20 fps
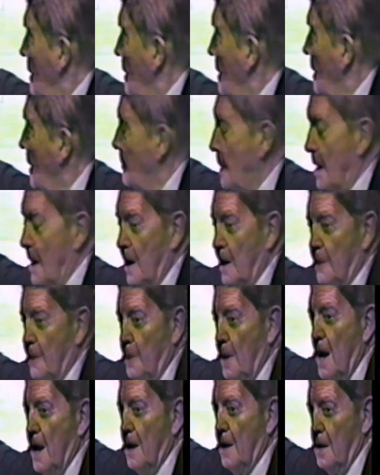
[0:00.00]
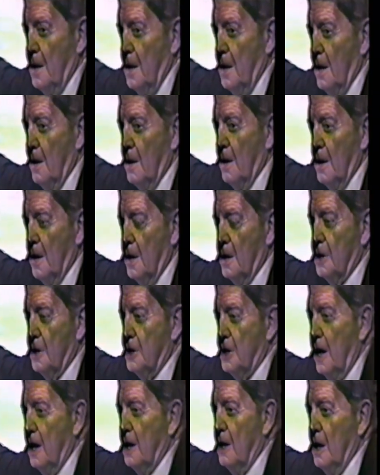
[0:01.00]
up at our plot here, and
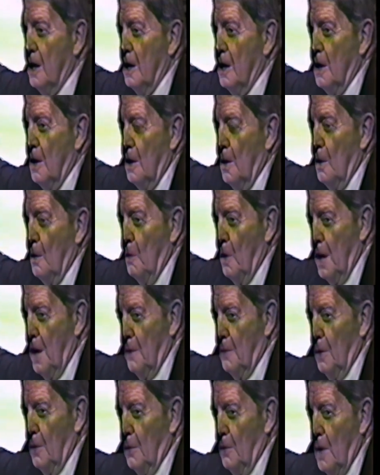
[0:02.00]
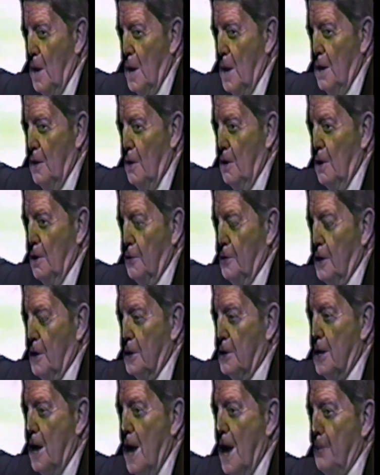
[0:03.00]
said, we will run north
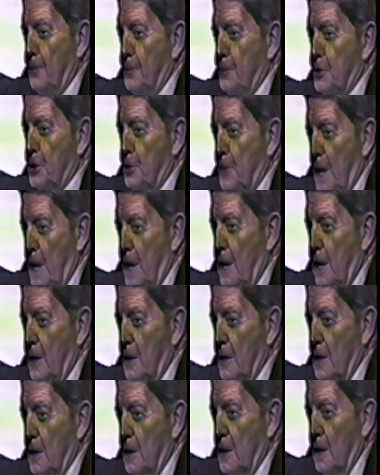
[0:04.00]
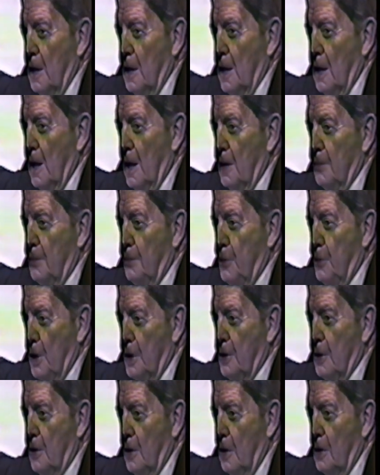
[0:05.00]
at top speed and
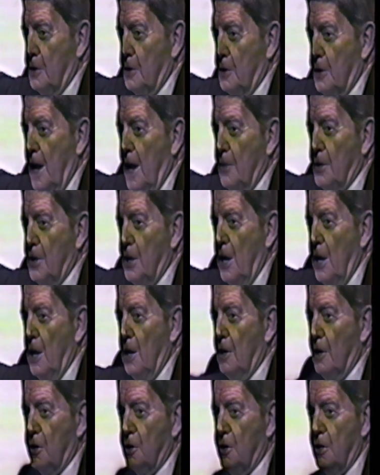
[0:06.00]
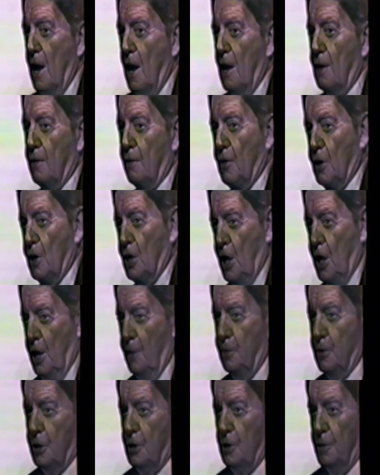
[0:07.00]
put those damn carriers down for
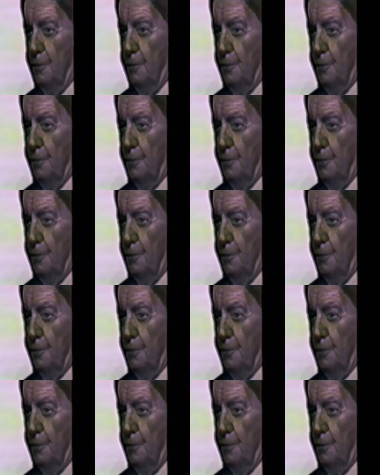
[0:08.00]
keeps.